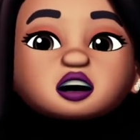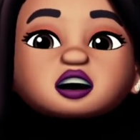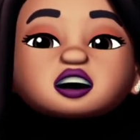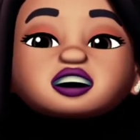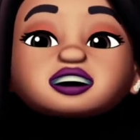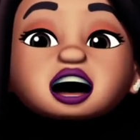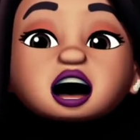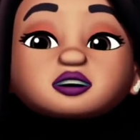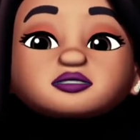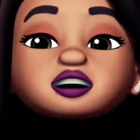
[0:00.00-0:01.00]
In his
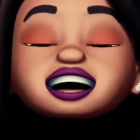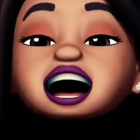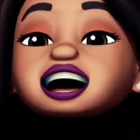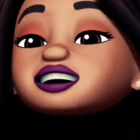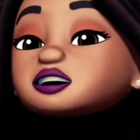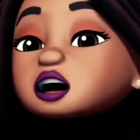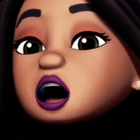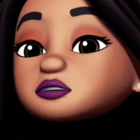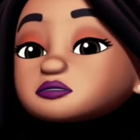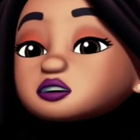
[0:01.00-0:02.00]
house, he had
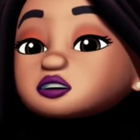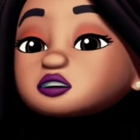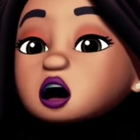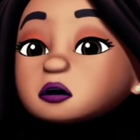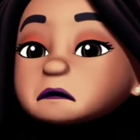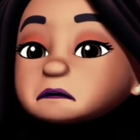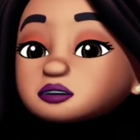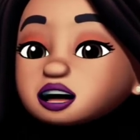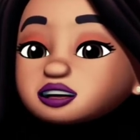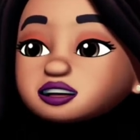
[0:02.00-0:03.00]
yams,
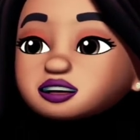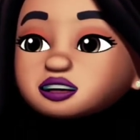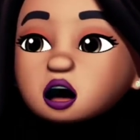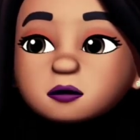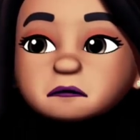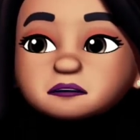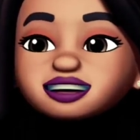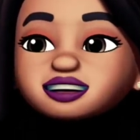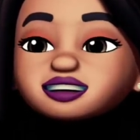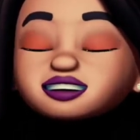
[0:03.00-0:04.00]
maize,
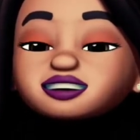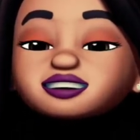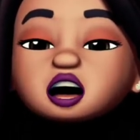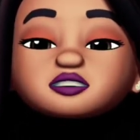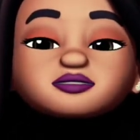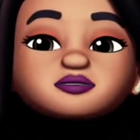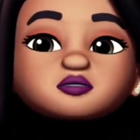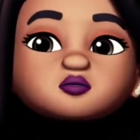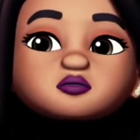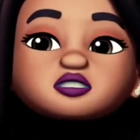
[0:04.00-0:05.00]
beans,
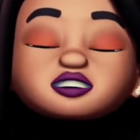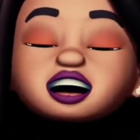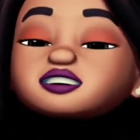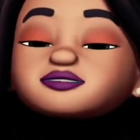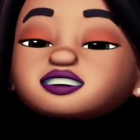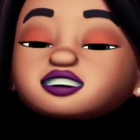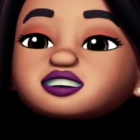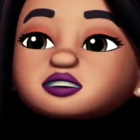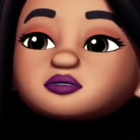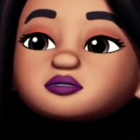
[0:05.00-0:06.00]
fruits, and
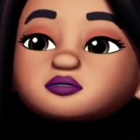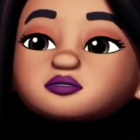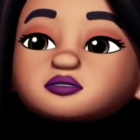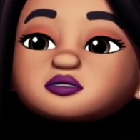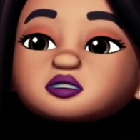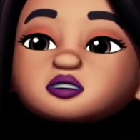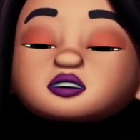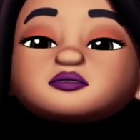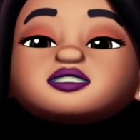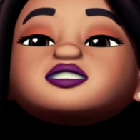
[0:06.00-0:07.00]
vegetables.
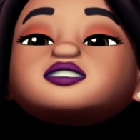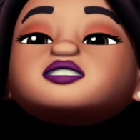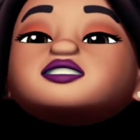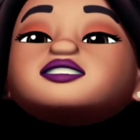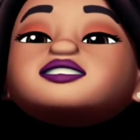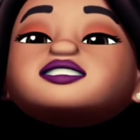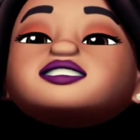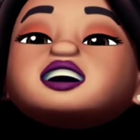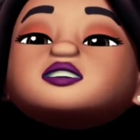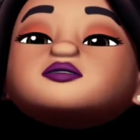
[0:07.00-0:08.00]
But the tortoise and his
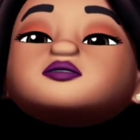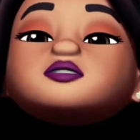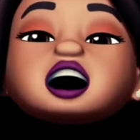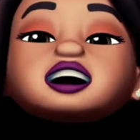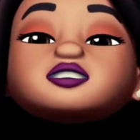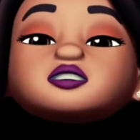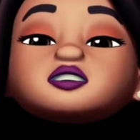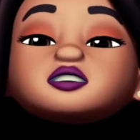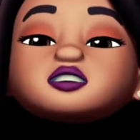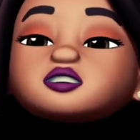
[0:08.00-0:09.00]
household had
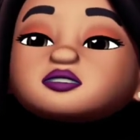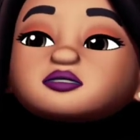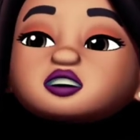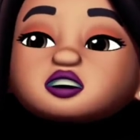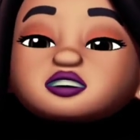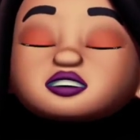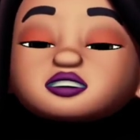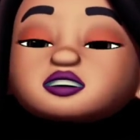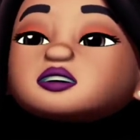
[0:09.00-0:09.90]
nothing to eat.